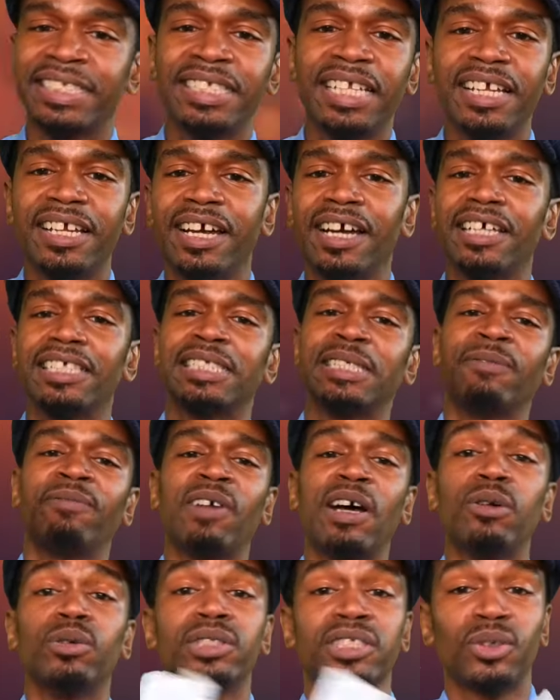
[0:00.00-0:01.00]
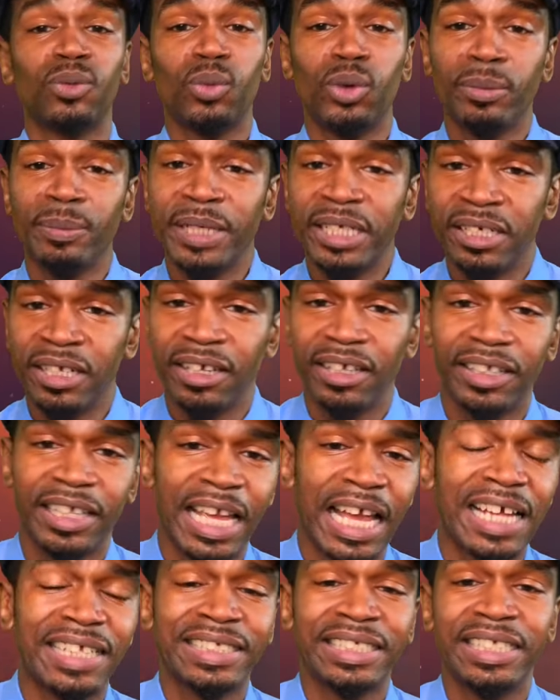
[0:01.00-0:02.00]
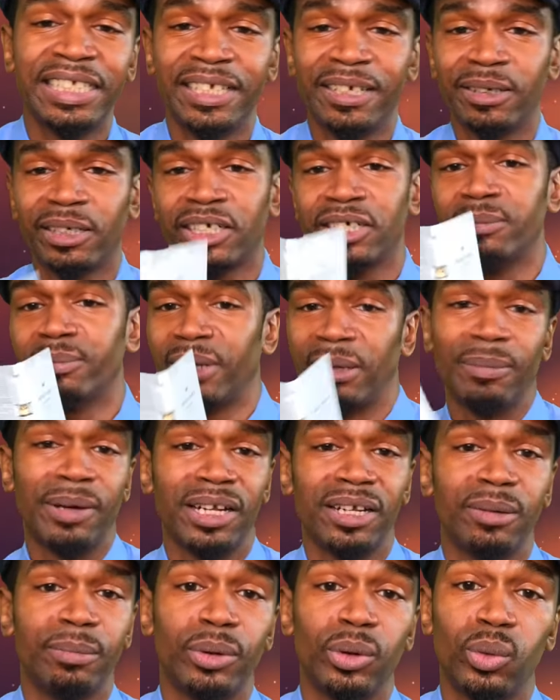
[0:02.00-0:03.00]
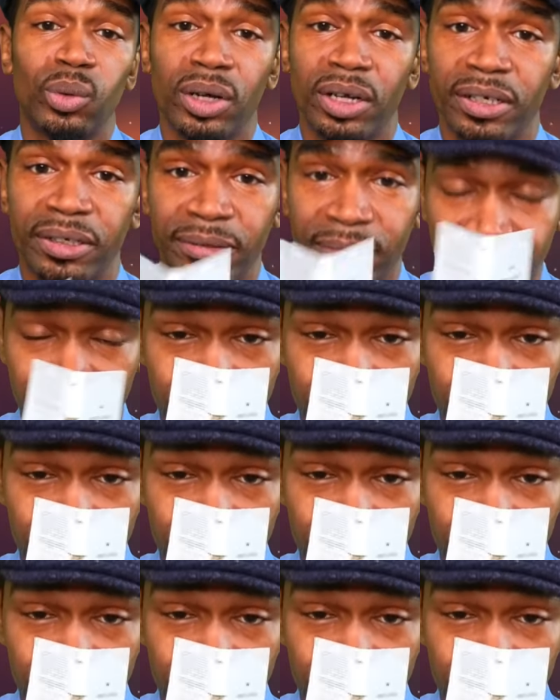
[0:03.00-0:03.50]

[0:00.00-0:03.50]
say, guys, if I was a woman, Cassia could be my number one.